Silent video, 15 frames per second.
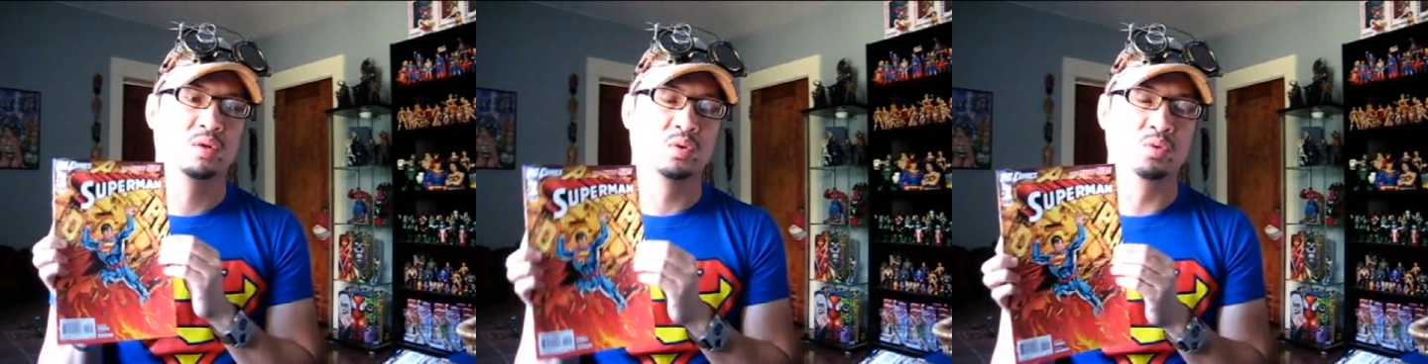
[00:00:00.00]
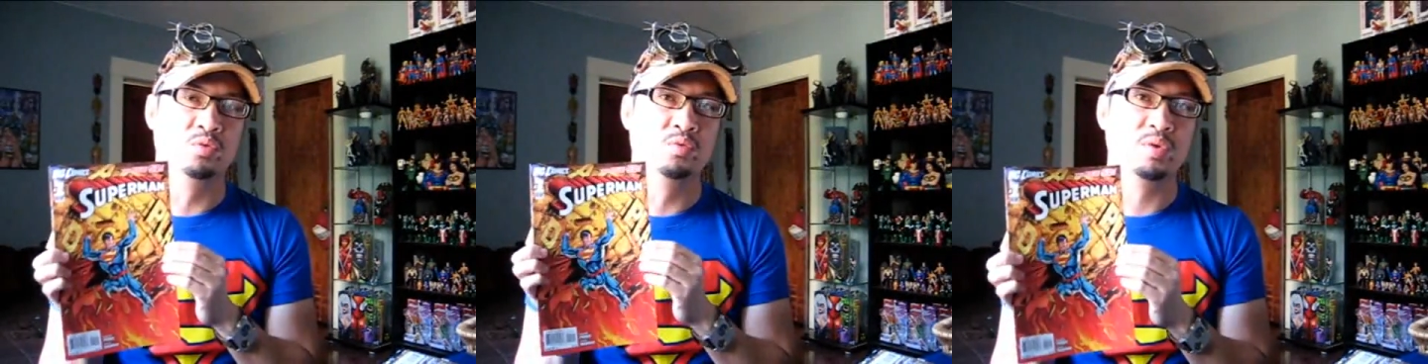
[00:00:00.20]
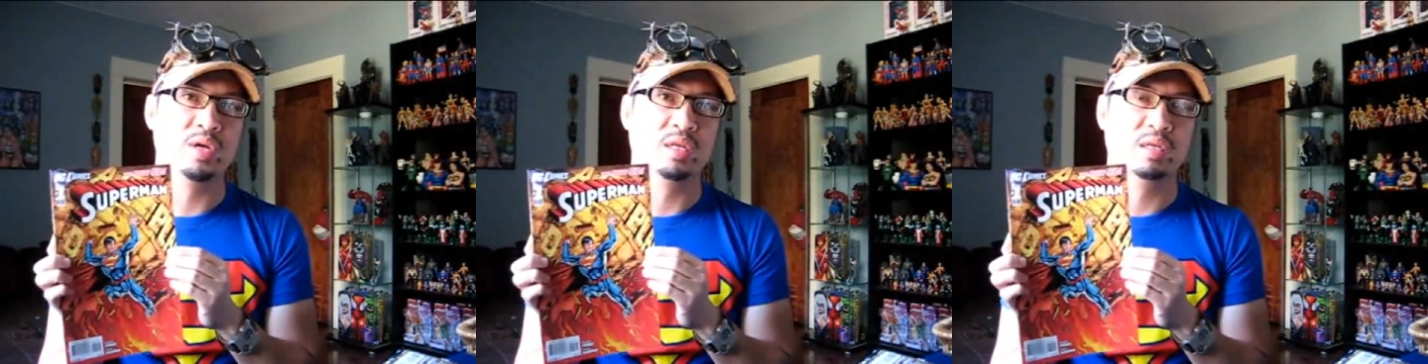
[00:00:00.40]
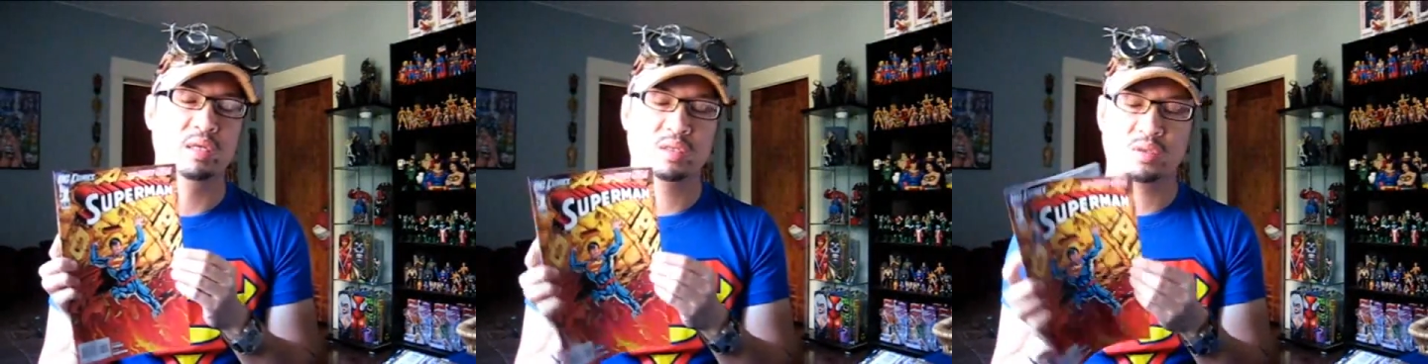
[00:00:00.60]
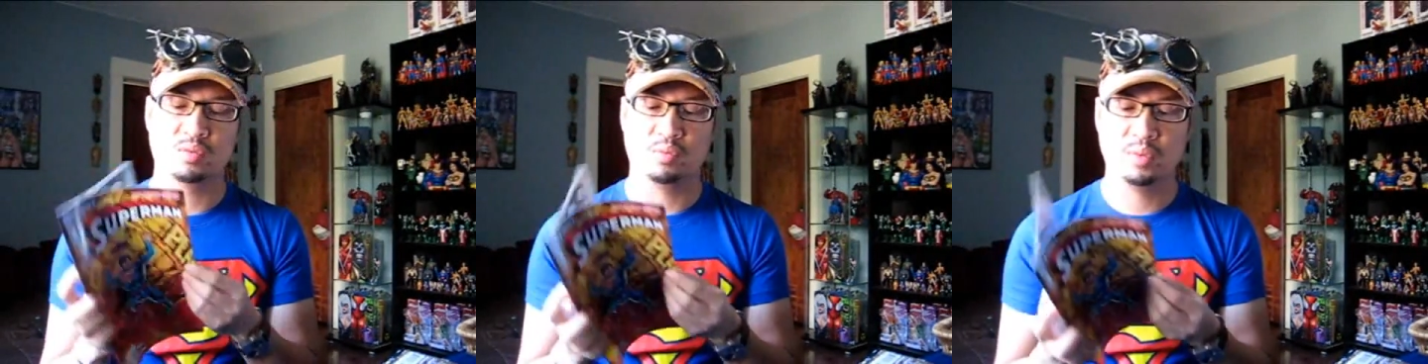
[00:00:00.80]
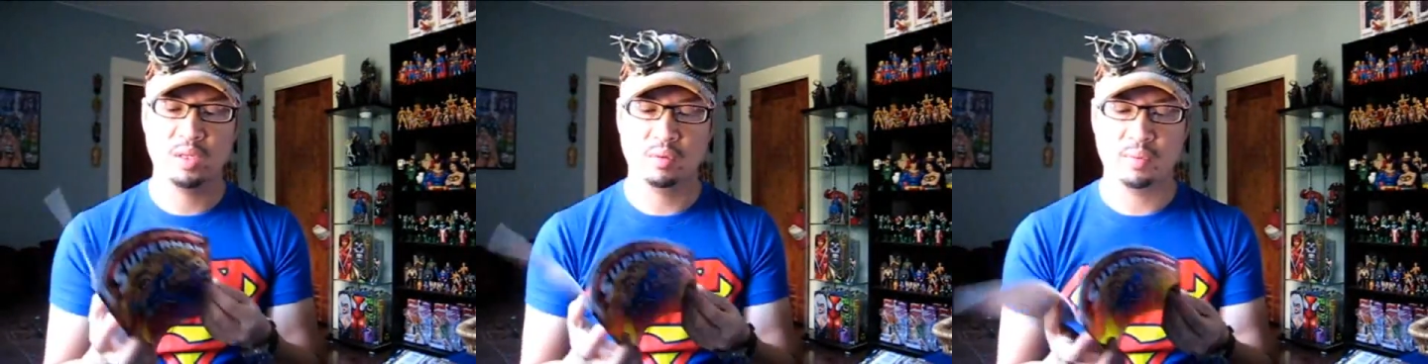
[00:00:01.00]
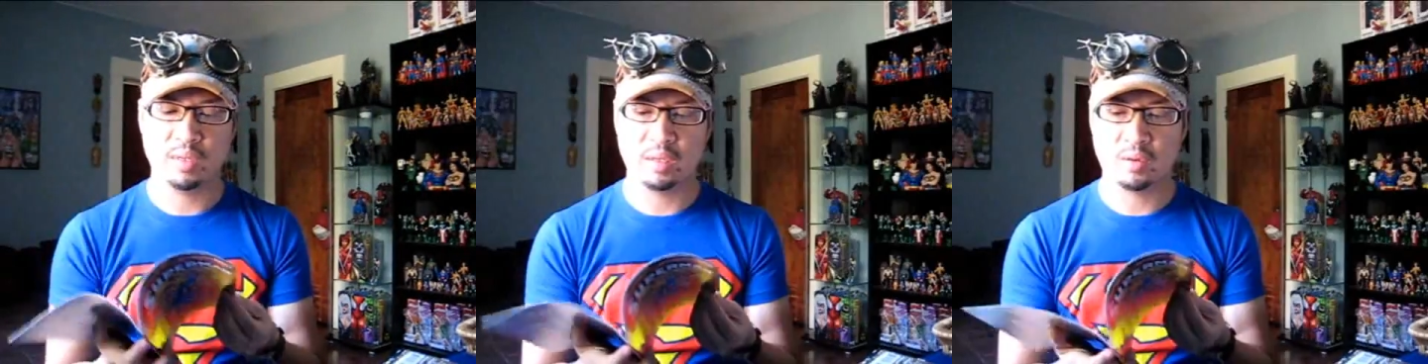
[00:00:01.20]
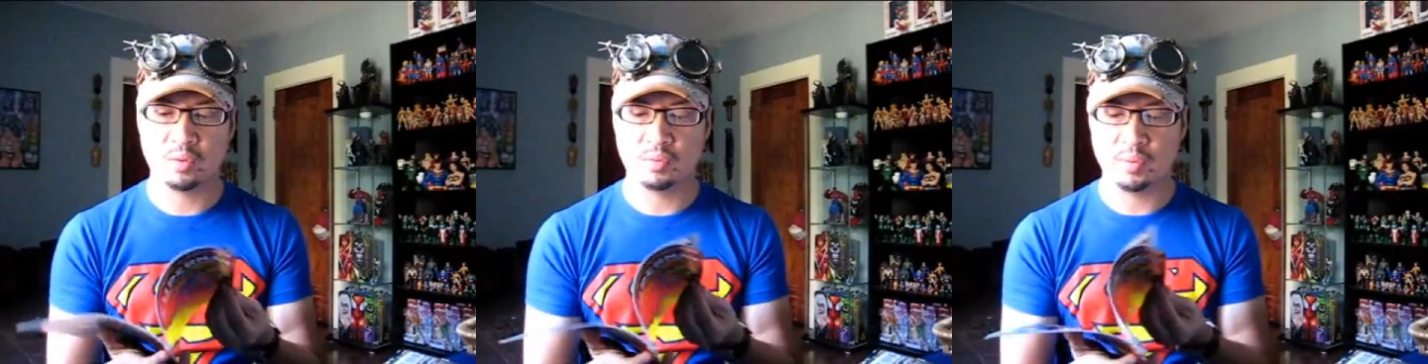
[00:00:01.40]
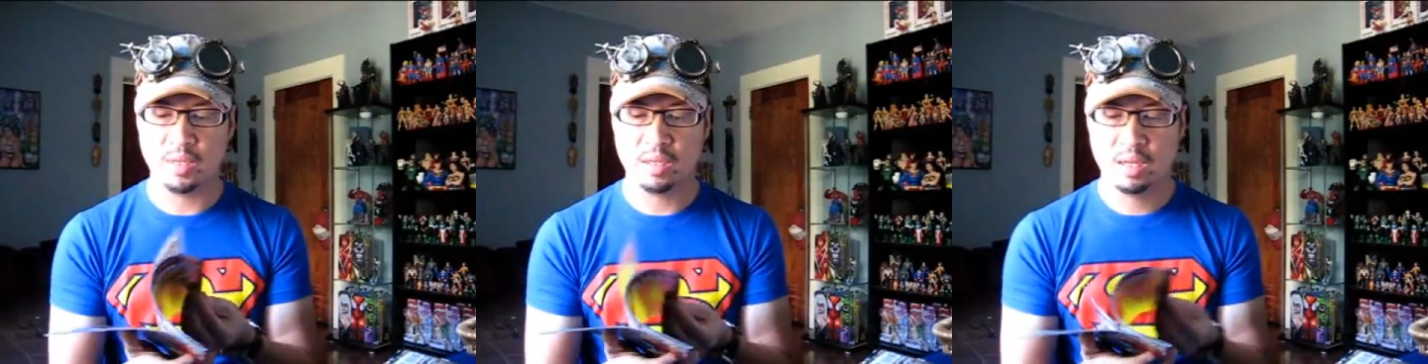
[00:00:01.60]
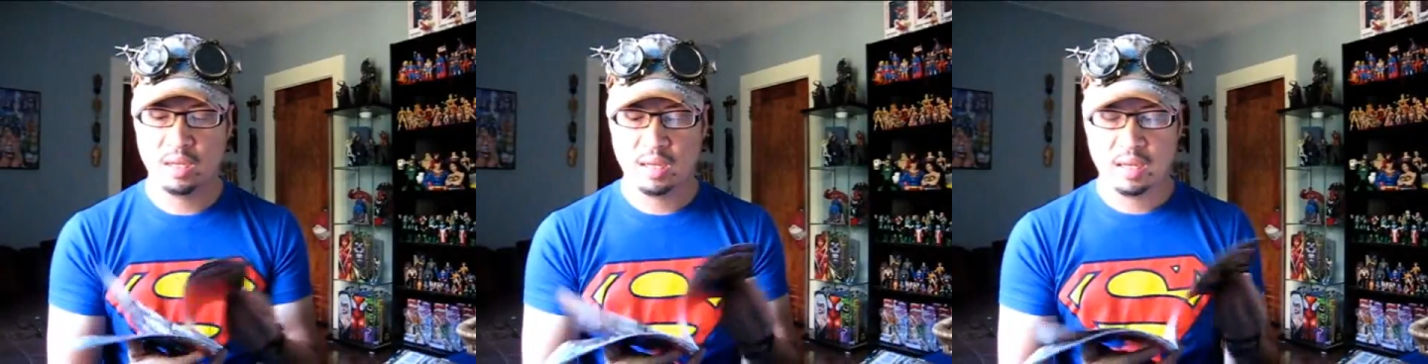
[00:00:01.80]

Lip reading: good read. It's a really, really good read.